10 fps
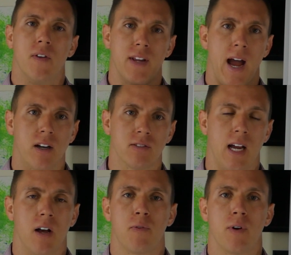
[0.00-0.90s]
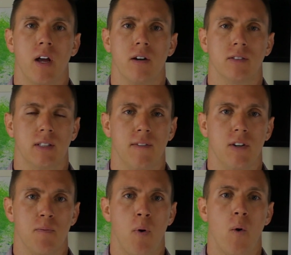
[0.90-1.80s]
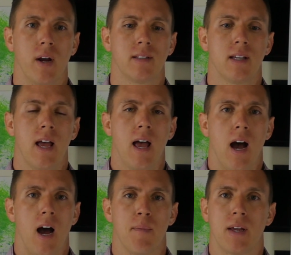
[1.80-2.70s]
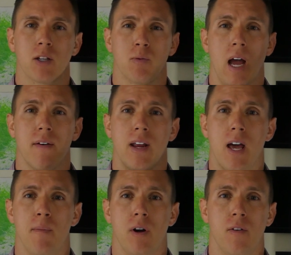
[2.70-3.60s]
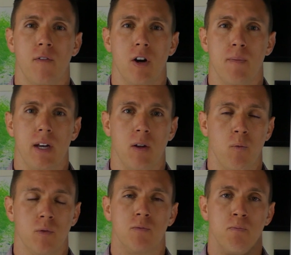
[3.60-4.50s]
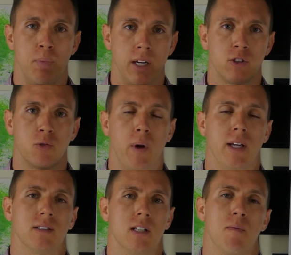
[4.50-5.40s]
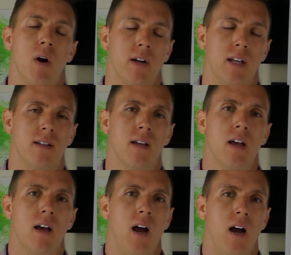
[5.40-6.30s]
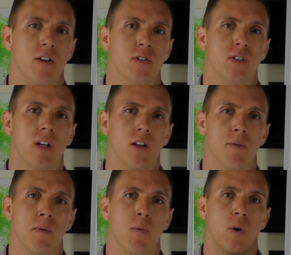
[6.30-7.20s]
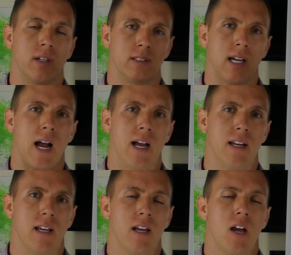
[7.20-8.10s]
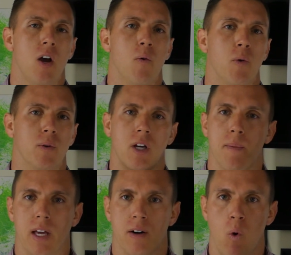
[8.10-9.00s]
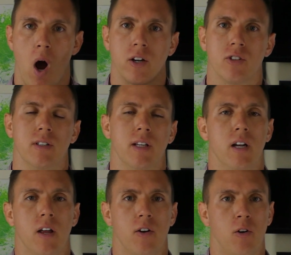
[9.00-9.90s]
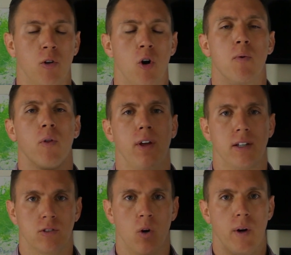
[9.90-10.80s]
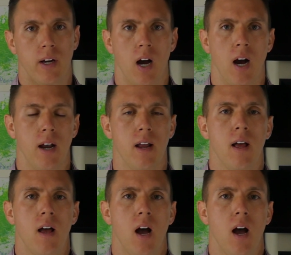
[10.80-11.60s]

the Dow's down 370 points because we haven't had very many big swings in the market. You see a little bit more anxiety with what's coming out of Washington and other global things going on.